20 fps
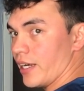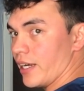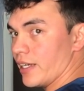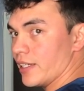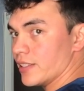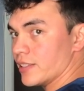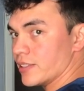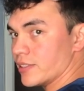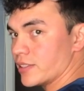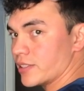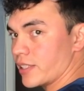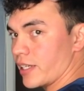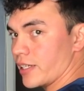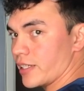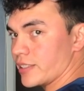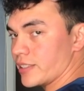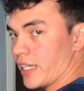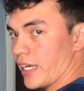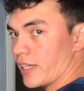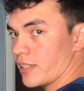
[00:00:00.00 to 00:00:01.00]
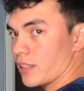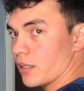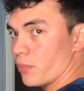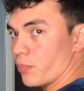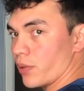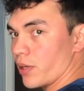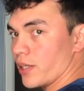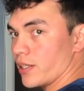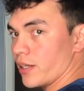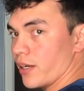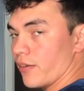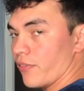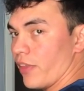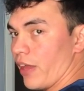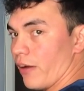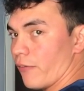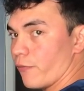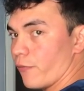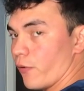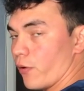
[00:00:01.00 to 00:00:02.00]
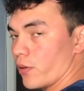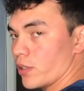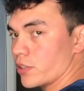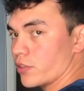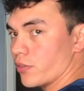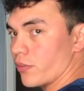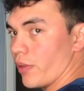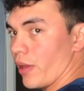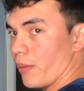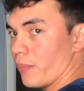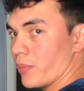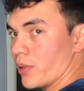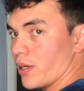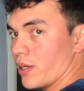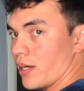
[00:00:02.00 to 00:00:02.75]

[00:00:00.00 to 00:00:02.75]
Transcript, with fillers: is going to take the brunt of that force from that